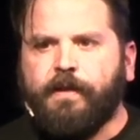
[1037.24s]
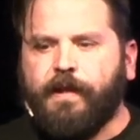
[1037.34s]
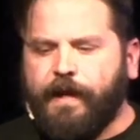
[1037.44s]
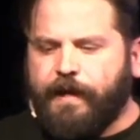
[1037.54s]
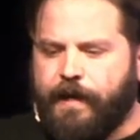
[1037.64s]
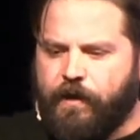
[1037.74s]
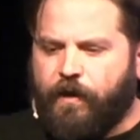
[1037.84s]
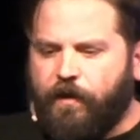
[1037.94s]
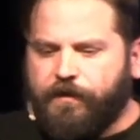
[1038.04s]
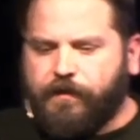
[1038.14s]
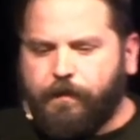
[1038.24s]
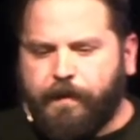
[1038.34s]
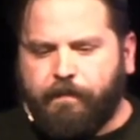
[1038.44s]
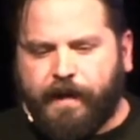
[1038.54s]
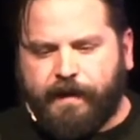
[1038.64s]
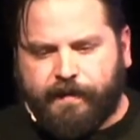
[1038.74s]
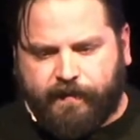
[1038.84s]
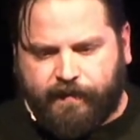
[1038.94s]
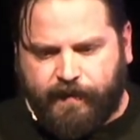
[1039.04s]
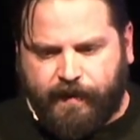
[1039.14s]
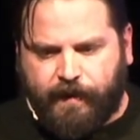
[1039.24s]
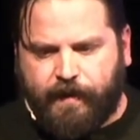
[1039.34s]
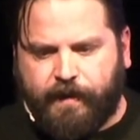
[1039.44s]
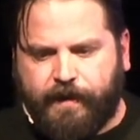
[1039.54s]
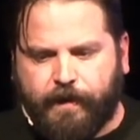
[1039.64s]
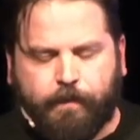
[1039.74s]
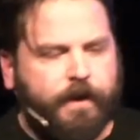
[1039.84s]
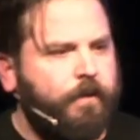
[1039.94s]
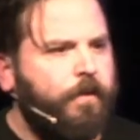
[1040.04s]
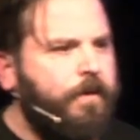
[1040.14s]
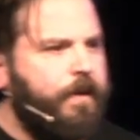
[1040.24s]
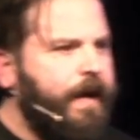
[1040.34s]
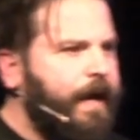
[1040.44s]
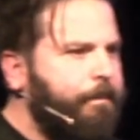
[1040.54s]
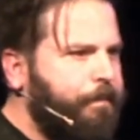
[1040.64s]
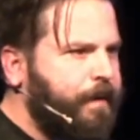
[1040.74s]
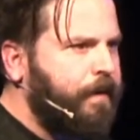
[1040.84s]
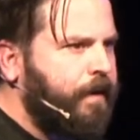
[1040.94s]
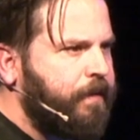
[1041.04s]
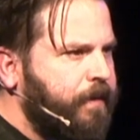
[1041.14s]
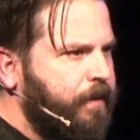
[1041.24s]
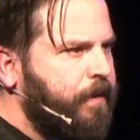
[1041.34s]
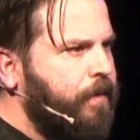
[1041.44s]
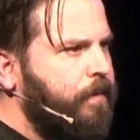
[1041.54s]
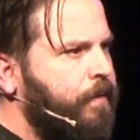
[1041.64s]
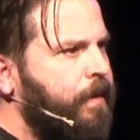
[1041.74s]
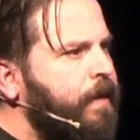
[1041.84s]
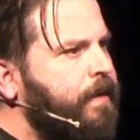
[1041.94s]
they can also be made to see and hear, but it won't happen on their own.